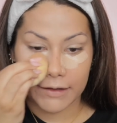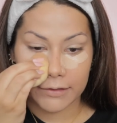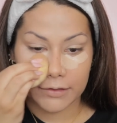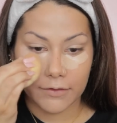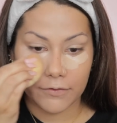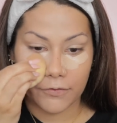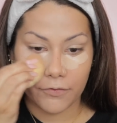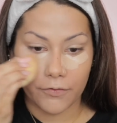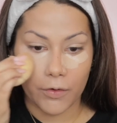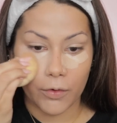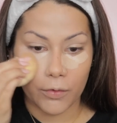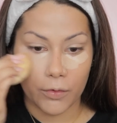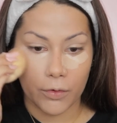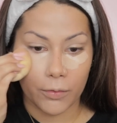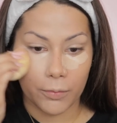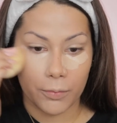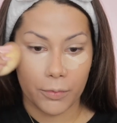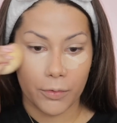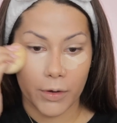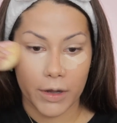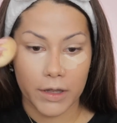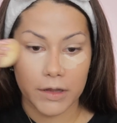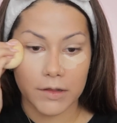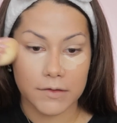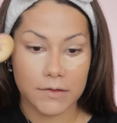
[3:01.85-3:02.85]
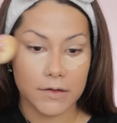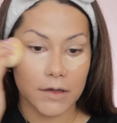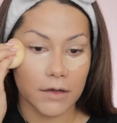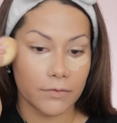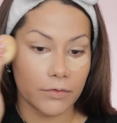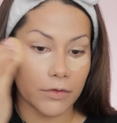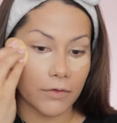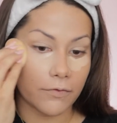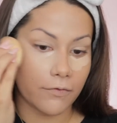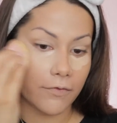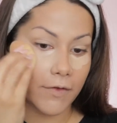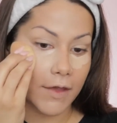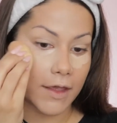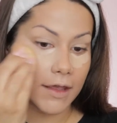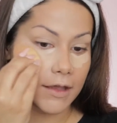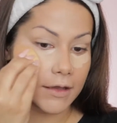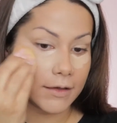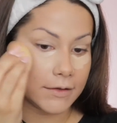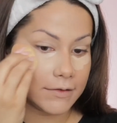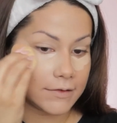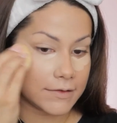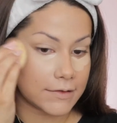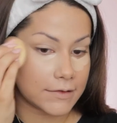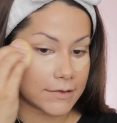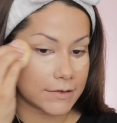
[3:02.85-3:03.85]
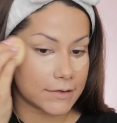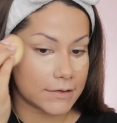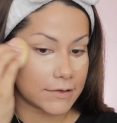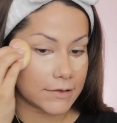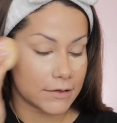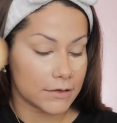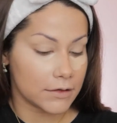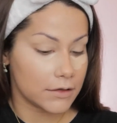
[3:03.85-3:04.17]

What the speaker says: the focal points of the face.